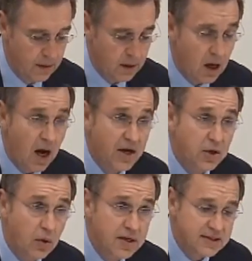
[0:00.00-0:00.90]

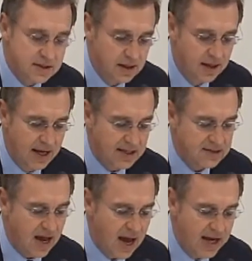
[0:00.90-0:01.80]
Honduras has the
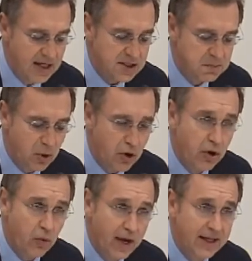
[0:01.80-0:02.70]
highest murder
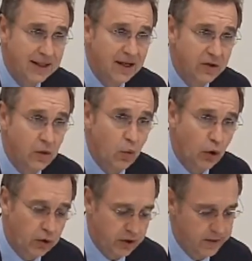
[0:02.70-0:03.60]
rate in the
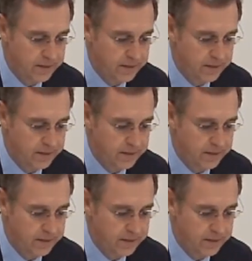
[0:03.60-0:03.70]
world,